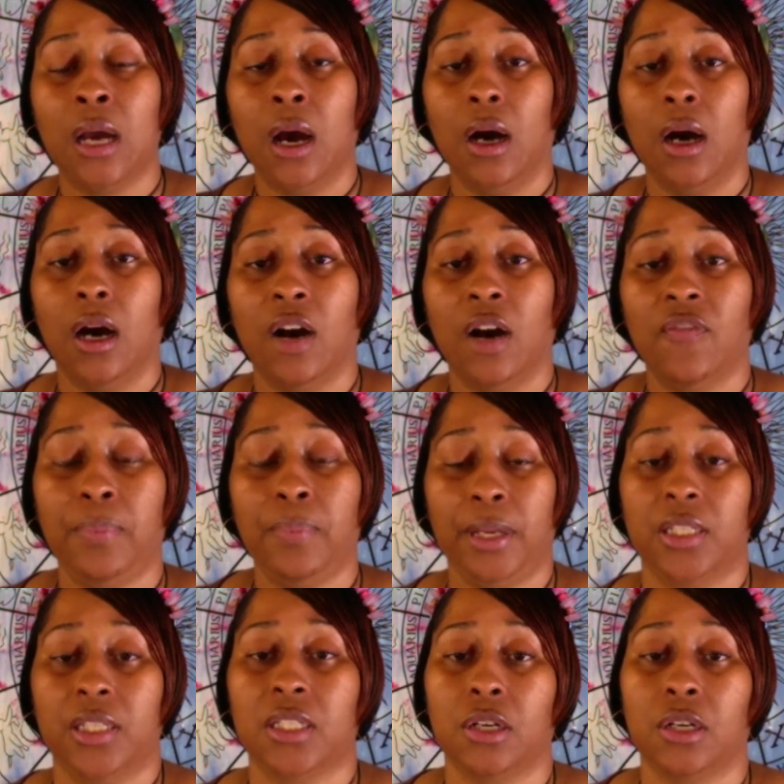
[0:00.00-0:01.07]
of
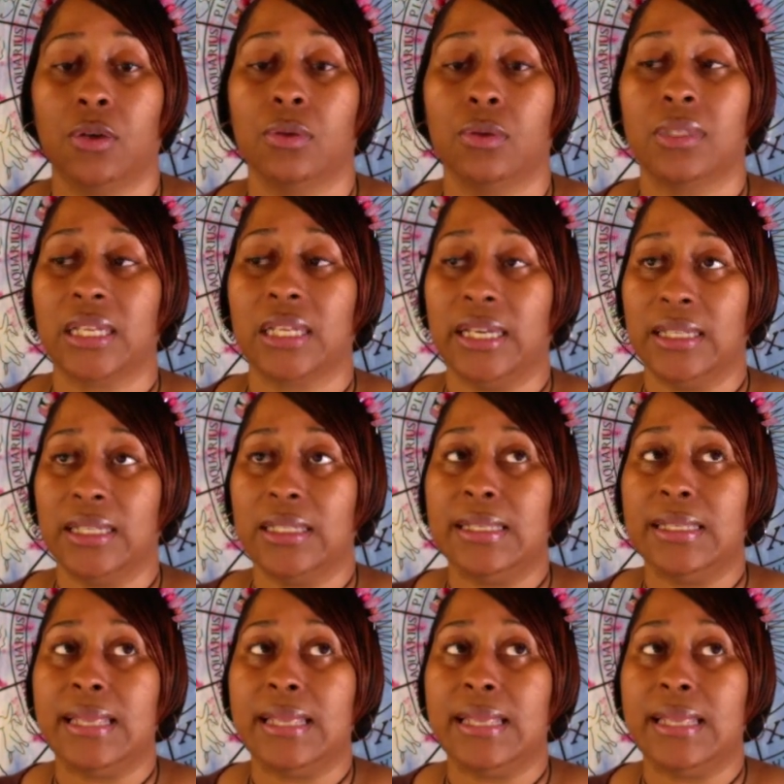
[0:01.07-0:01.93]
Pentacles is